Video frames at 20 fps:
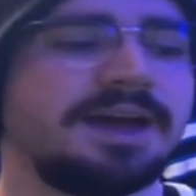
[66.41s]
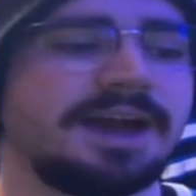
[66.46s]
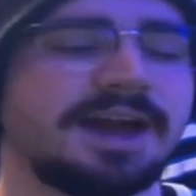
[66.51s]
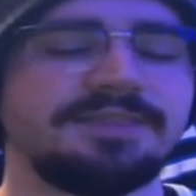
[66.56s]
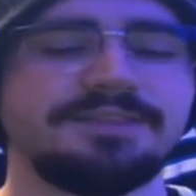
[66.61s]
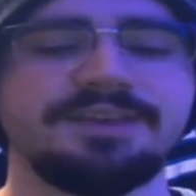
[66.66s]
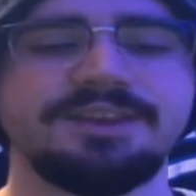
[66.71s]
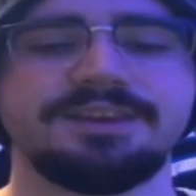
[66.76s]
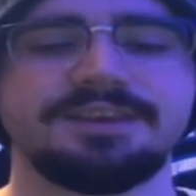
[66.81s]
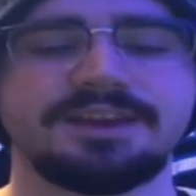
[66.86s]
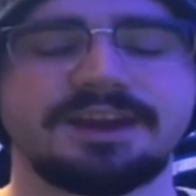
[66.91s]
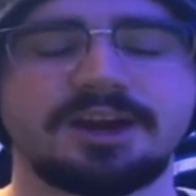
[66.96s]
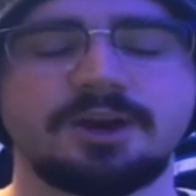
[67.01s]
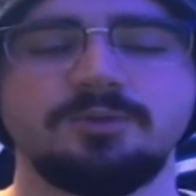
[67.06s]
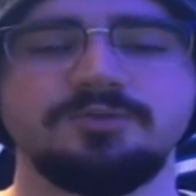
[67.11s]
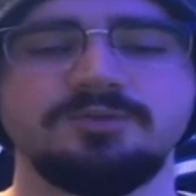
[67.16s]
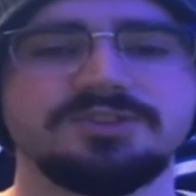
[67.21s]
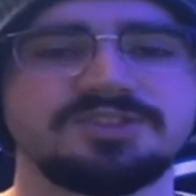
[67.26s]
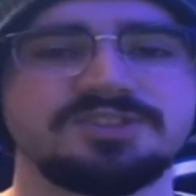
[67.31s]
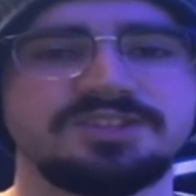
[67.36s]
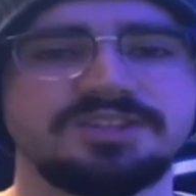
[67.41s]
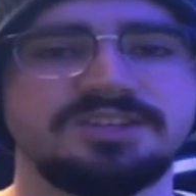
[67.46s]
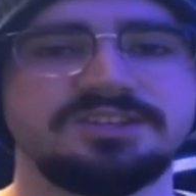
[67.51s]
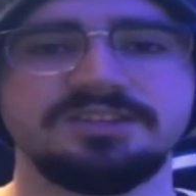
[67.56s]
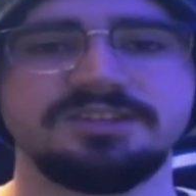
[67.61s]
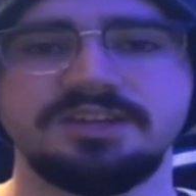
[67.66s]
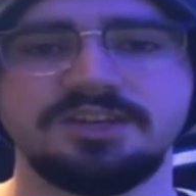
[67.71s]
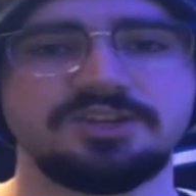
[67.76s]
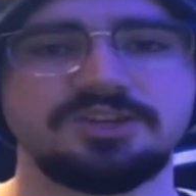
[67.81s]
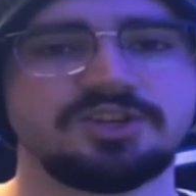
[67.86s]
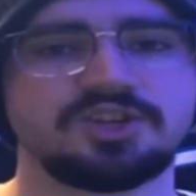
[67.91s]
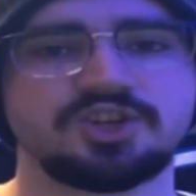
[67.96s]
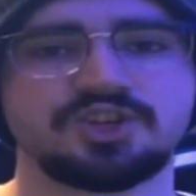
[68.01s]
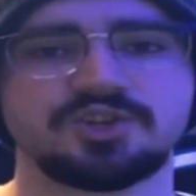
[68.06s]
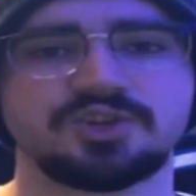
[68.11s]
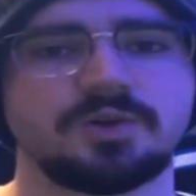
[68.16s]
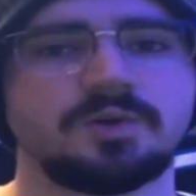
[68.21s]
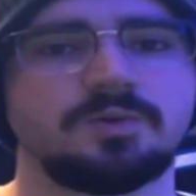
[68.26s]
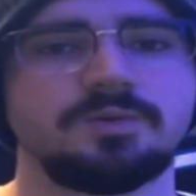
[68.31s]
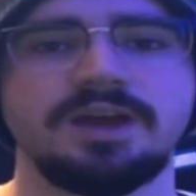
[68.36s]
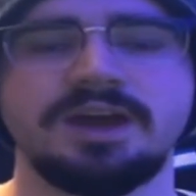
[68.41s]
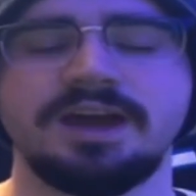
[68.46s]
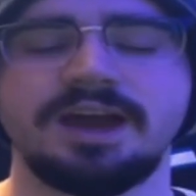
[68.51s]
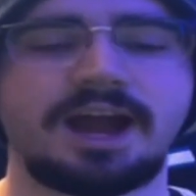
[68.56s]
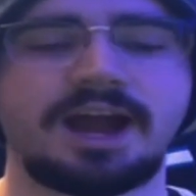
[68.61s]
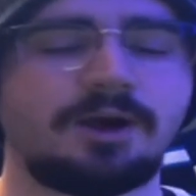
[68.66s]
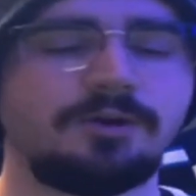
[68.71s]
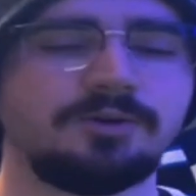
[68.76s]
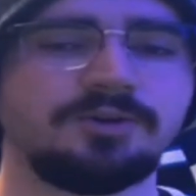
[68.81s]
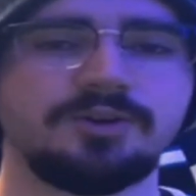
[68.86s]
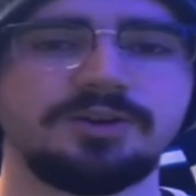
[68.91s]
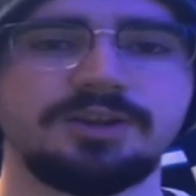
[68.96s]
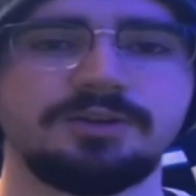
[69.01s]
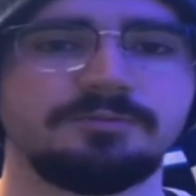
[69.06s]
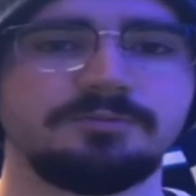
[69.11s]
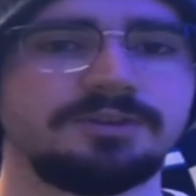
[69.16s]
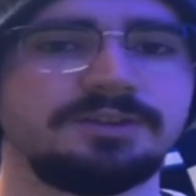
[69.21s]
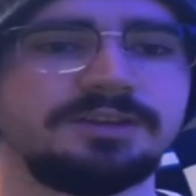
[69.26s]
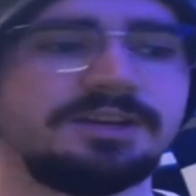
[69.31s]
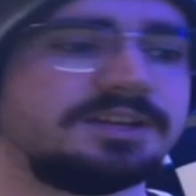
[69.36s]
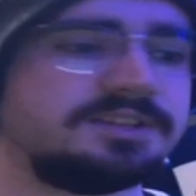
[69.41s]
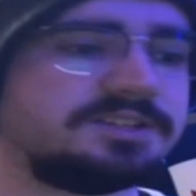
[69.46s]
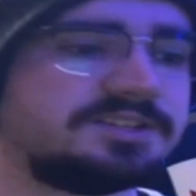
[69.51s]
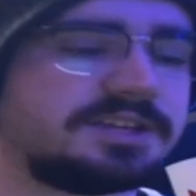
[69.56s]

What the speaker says: and then now this season he's just shown how good he really is.